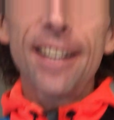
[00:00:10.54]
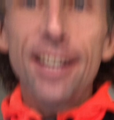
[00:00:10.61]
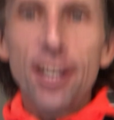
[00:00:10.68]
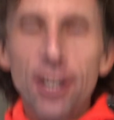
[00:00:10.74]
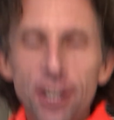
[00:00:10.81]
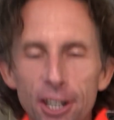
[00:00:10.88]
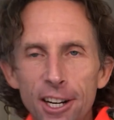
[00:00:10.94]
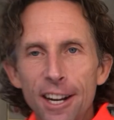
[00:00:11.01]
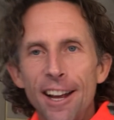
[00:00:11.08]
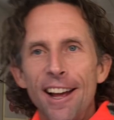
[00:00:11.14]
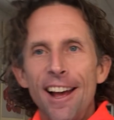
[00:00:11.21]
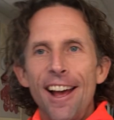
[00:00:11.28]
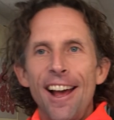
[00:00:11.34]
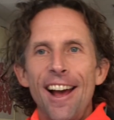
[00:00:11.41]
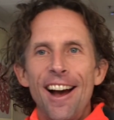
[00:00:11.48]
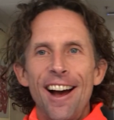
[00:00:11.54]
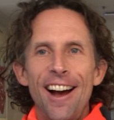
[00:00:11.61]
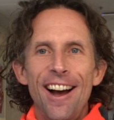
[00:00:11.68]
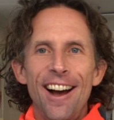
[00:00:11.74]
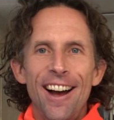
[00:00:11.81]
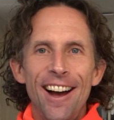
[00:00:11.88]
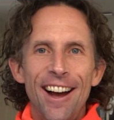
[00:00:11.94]
here.
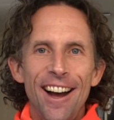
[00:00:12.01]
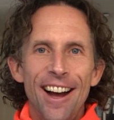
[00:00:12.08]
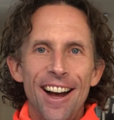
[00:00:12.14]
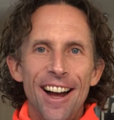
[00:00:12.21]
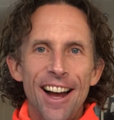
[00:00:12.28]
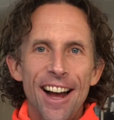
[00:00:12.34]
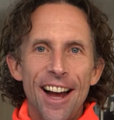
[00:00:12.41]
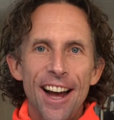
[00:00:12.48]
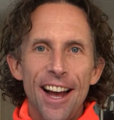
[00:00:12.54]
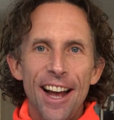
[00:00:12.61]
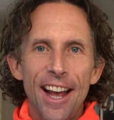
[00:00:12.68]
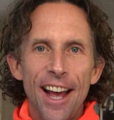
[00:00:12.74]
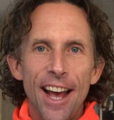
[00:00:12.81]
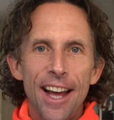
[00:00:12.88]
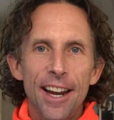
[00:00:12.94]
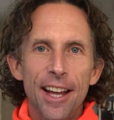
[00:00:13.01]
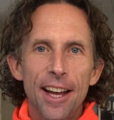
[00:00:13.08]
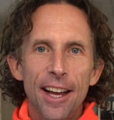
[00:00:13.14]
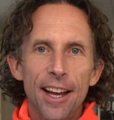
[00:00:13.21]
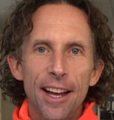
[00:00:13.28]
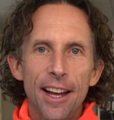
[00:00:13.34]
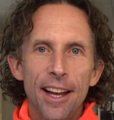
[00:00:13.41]
I had
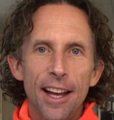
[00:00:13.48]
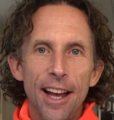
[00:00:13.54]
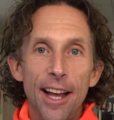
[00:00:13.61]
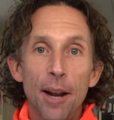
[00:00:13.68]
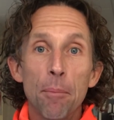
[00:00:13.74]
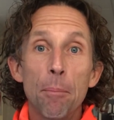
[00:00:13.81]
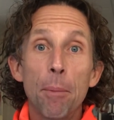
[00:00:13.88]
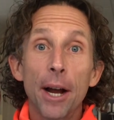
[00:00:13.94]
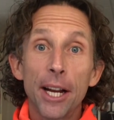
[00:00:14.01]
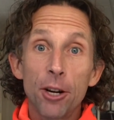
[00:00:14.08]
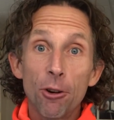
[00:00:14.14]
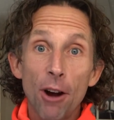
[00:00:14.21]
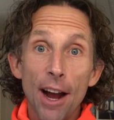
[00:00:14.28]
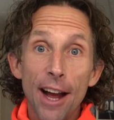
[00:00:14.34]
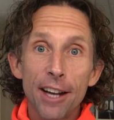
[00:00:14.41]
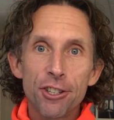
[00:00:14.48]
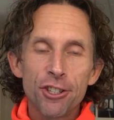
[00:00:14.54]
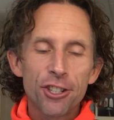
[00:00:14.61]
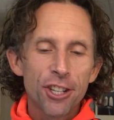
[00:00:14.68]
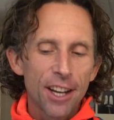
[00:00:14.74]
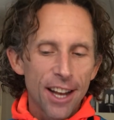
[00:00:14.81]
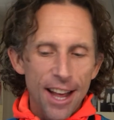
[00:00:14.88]
a bike
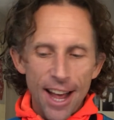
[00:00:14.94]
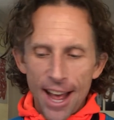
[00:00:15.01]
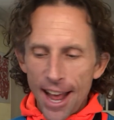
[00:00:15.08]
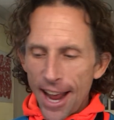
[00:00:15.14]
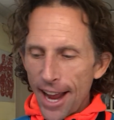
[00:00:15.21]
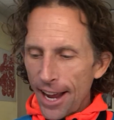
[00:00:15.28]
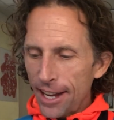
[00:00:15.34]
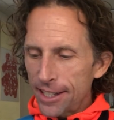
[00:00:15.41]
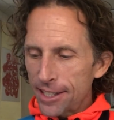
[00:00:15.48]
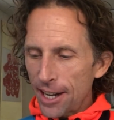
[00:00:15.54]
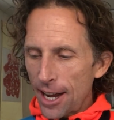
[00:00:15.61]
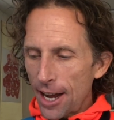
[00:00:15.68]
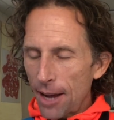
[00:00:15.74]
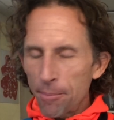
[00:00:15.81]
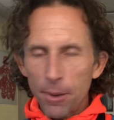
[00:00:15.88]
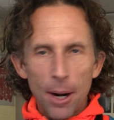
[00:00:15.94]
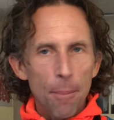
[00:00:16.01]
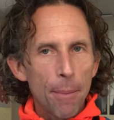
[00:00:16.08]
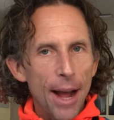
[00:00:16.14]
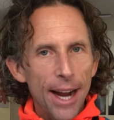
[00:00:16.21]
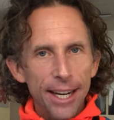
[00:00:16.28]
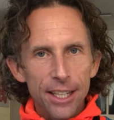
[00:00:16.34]
crash, but I'm
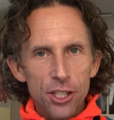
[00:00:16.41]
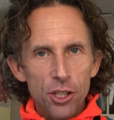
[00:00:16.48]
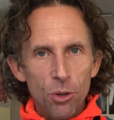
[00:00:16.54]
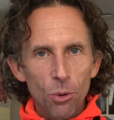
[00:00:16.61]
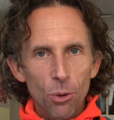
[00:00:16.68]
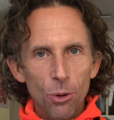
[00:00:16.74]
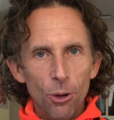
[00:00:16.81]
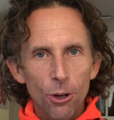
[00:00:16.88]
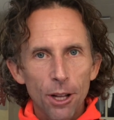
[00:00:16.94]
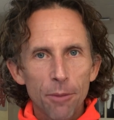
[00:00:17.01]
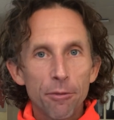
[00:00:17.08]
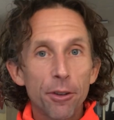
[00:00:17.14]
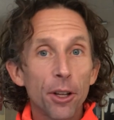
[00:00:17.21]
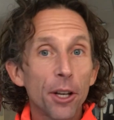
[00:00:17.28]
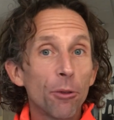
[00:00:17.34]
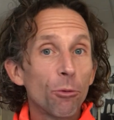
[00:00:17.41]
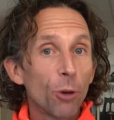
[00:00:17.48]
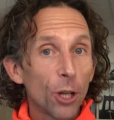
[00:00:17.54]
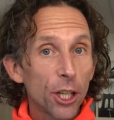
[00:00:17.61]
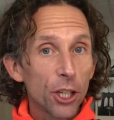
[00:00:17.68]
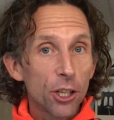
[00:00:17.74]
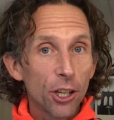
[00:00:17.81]
back at school. I'm feeling
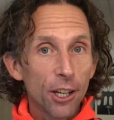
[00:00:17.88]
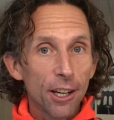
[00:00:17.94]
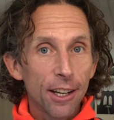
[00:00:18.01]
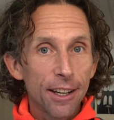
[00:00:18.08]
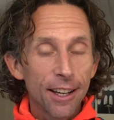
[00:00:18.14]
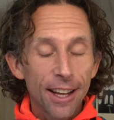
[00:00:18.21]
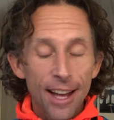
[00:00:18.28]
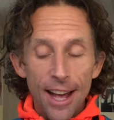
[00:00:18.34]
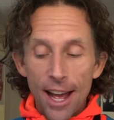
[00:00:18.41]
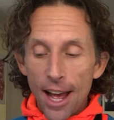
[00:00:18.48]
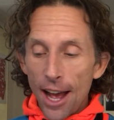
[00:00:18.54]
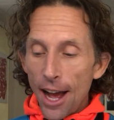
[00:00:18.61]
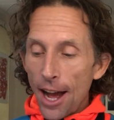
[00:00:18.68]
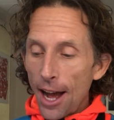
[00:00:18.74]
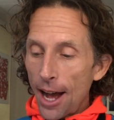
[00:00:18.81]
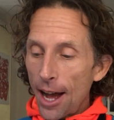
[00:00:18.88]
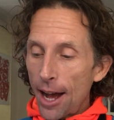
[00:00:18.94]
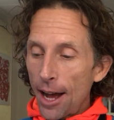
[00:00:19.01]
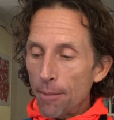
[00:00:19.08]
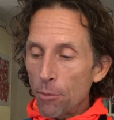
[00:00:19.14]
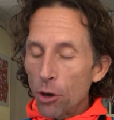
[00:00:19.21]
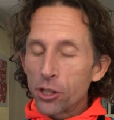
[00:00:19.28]
really good.
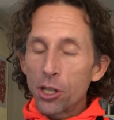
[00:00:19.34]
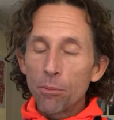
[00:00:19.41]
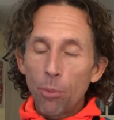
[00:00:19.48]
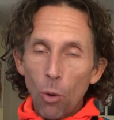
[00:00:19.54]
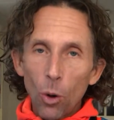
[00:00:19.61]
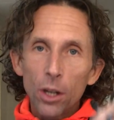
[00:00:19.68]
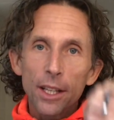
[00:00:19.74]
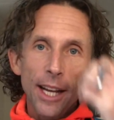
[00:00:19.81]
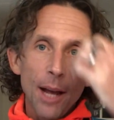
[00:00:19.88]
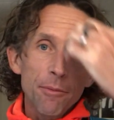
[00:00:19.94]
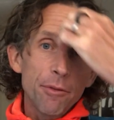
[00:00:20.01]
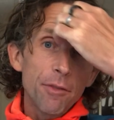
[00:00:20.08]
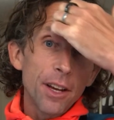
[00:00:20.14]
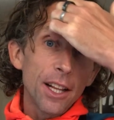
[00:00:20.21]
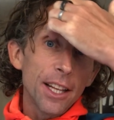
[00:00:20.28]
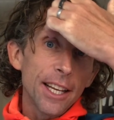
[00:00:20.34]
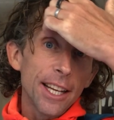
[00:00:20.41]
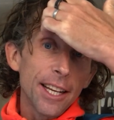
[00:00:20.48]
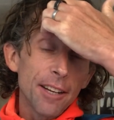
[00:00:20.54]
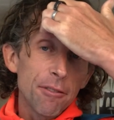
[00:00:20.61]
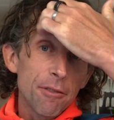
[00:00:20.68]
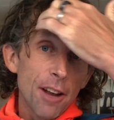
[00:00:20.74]
Most importantly, I'm
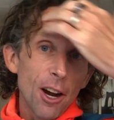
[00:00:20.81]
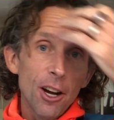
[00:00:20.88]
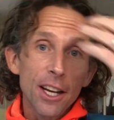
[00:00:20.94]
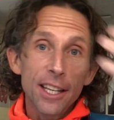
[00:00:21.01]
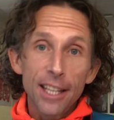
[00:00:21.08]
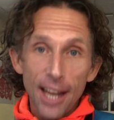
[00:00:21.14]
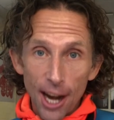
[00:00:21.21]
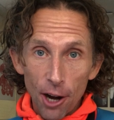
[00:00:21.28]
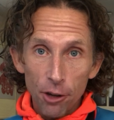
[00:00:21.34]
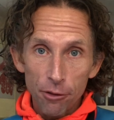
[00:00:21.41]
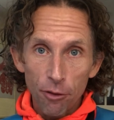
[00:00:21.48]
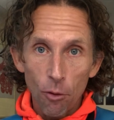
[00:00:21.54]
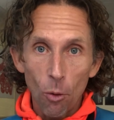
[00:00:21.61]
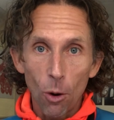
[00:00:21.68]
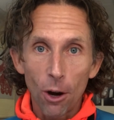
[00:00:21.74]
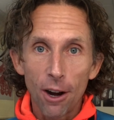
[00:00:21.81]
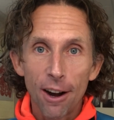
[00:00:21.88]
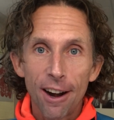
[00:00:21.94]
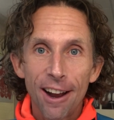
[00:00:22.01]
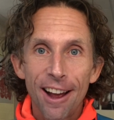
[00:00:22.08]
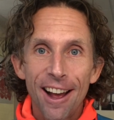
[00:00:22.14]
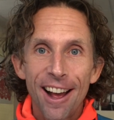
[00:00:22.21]
feeling very cared for.
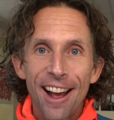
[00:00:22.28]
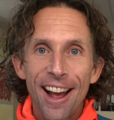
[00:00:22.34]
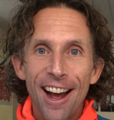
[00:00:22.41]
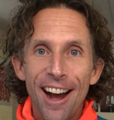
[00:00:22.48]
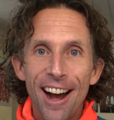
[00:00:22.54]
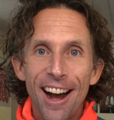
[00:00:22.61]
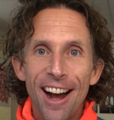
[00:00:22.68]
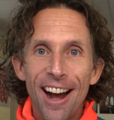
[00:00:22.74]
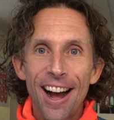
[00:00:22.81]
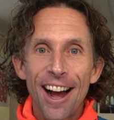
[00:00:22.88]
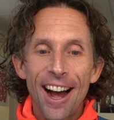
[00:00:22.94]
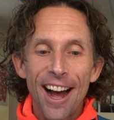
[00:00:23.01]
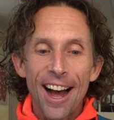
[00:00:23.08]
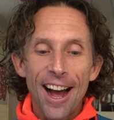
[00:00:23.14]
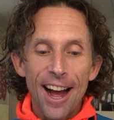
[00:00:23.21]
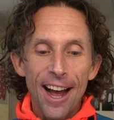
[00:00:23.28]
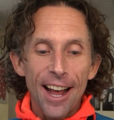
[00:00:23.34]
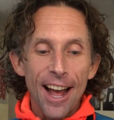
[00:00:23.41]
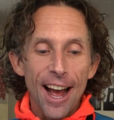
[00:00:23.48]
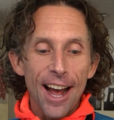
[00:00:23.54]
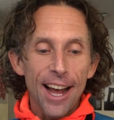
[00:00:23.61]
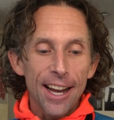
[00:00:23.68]

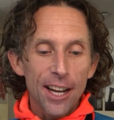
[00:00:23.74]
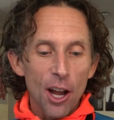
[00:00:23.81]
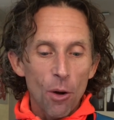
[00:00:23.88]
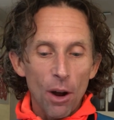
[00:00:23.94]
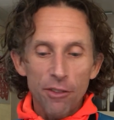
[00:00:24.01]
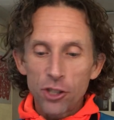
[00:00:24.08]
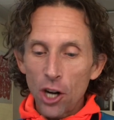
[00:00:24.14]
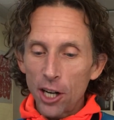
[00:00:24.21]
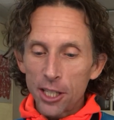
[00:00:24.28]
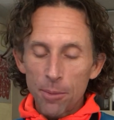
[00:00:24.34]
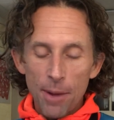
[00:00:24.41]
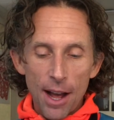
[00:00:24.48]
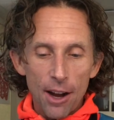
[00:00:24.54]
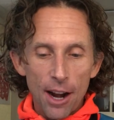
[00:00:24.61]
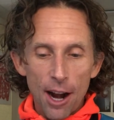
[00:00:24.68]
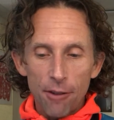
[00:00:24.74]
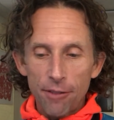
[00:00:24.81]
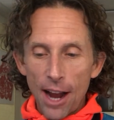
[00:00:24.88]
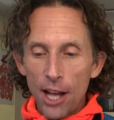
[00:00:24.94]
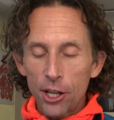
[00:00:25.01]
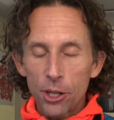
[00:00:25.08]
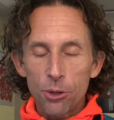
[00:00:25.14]
I know I've talked about our
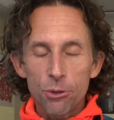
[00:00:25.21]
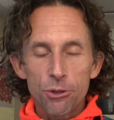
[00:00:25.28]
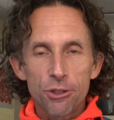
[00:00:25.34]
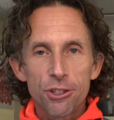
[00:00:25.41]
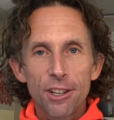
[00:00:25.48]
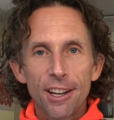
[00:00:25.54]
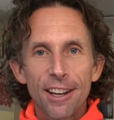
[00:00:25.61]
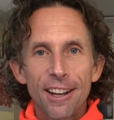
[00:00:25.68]
values